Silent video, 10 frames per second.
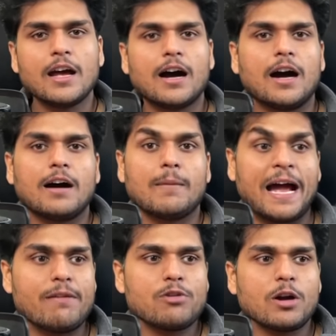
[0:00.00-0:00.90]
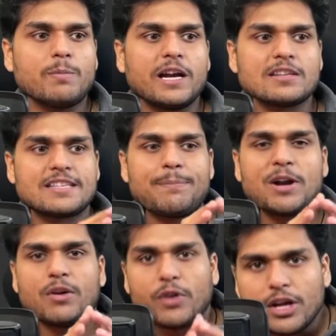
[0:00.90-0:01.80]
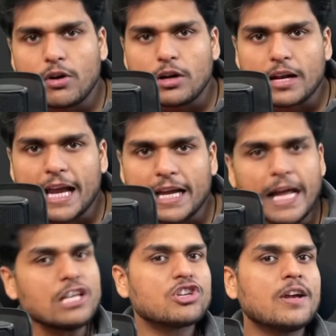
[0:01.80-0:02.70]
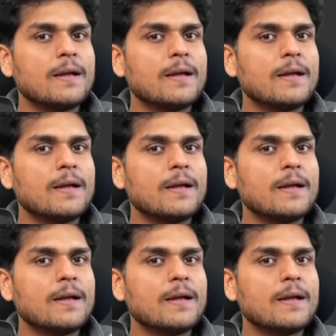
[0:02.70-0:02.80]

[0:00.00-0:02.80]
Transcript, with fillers: Uh, I have not made a separate video on try catch,